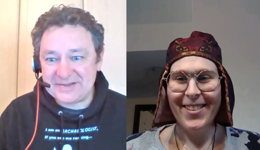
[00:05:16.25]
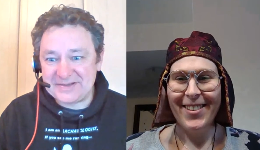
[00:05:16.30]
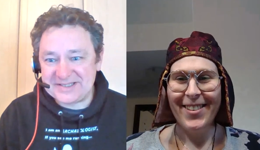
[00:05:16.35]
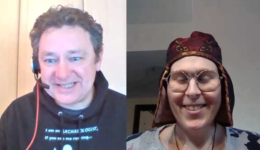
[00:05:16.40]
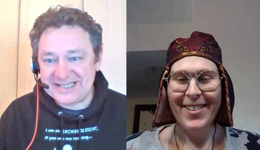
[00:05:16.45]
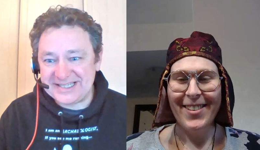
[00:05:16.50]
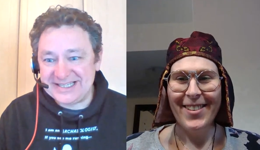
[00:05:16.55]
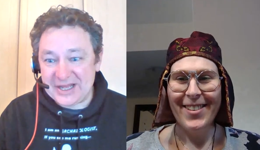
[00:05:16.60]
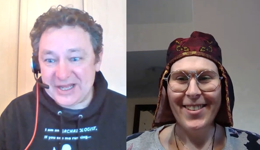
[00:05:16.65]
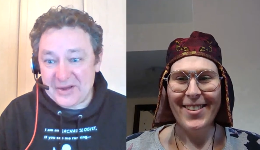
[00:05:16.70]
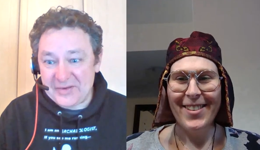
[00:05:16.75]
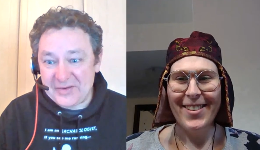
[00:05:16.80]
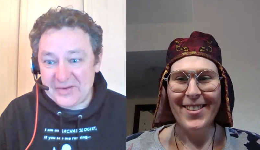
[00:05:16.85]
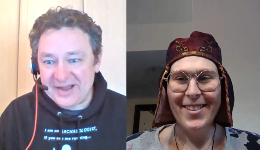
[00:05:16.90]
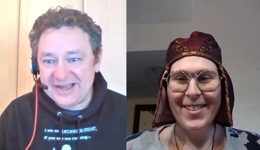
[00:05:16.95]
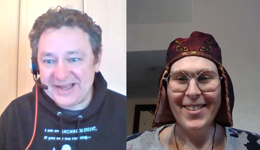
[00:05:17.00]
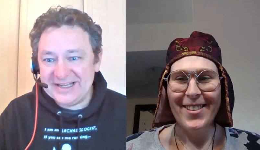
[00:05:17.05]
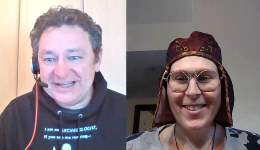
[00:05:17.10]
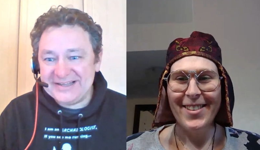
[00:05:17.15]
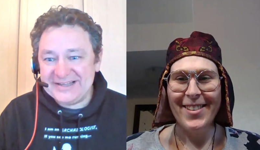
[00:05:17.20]
Speaker 1: But uh, you know,
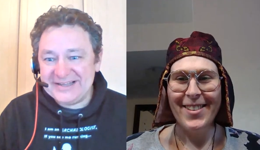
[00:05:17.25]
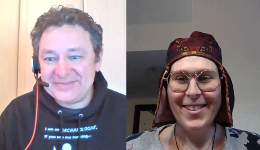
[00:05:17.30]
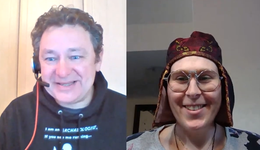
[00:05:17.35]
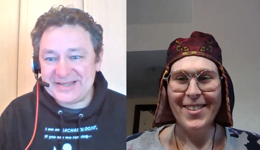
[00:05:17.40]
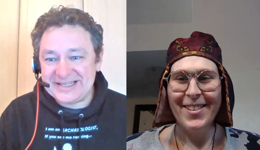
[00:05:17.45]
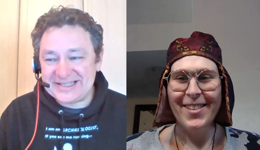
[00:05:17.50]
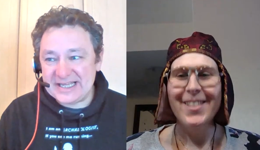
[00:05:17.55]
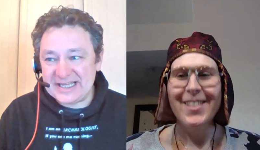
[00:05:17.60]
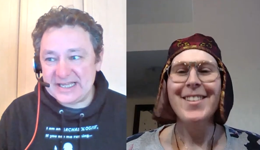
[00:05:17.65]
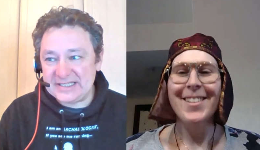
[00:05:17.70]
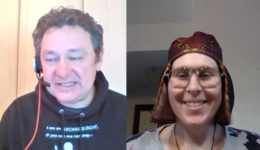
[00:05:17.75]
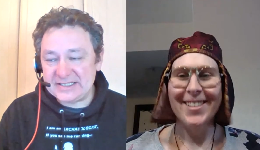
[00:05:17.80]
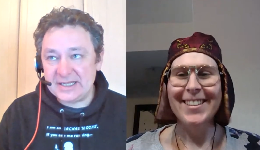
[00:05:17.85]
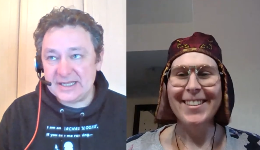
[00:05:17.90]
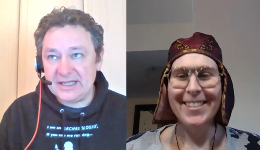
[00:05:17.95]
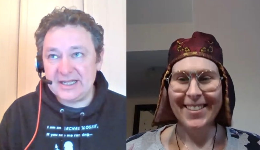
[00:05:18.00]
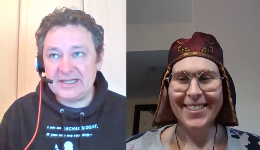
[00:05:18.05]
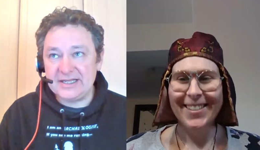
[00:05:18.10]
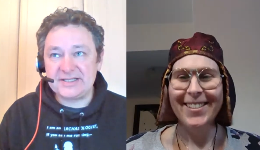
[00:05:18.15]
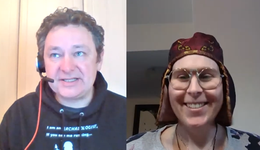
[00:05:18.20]
uh, but it's, it's,
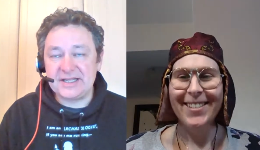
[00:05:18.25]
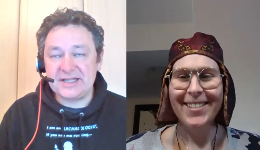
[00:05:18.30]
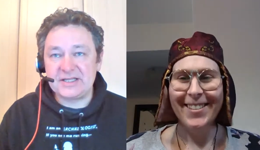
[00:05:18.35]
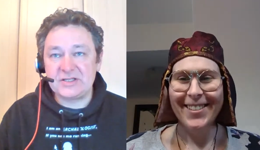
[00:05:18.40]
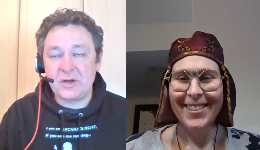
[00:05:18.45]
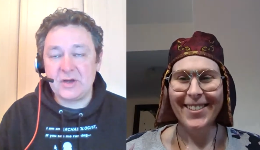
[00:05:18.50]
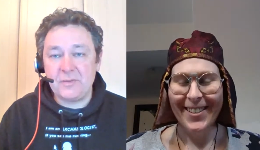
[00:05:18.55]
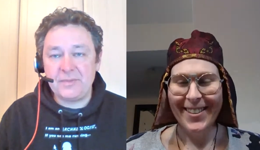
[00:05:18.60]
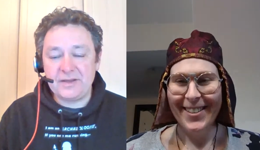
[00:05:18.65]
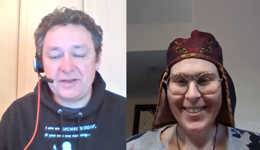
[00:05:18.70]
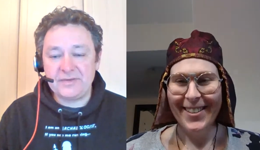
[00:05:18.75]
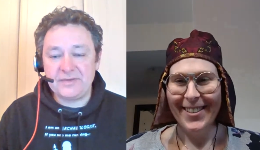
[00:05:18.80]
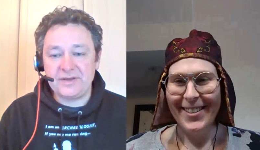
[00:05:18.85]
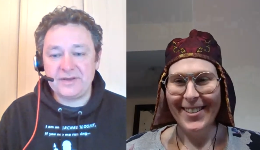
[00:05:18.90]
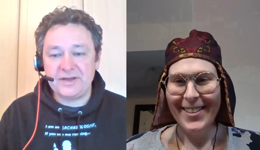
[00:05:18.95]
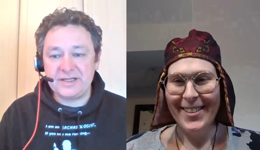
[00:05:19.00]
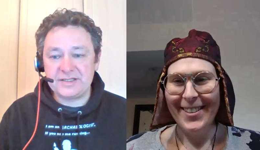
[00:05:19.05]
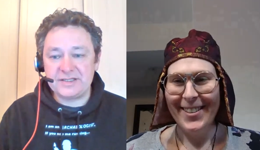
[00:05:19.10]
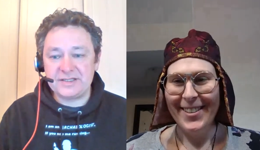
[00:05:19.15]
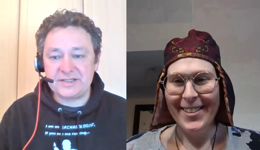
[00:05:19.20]
a it's a topic
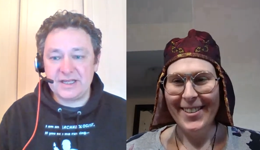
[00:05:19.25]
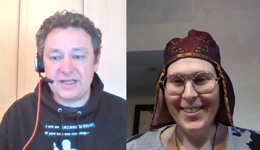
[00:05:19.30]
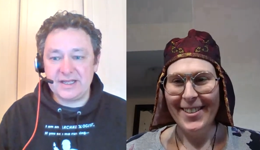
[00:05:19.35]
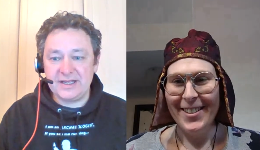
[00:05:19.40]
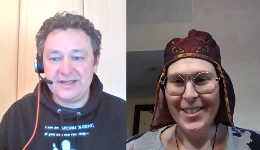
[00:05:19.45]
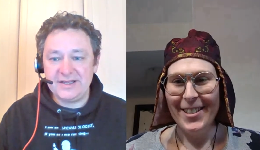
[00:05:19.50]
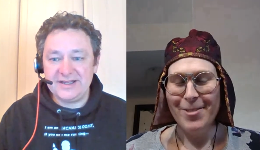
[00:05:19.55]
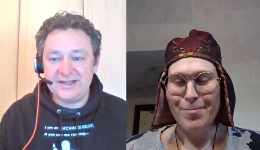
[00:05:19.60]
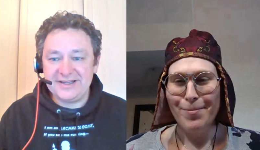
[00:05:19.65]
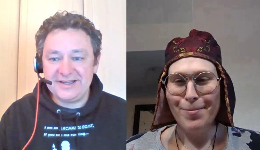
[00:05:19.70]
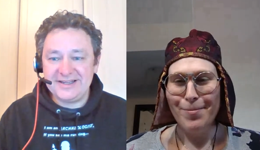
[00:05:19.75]
that is uh,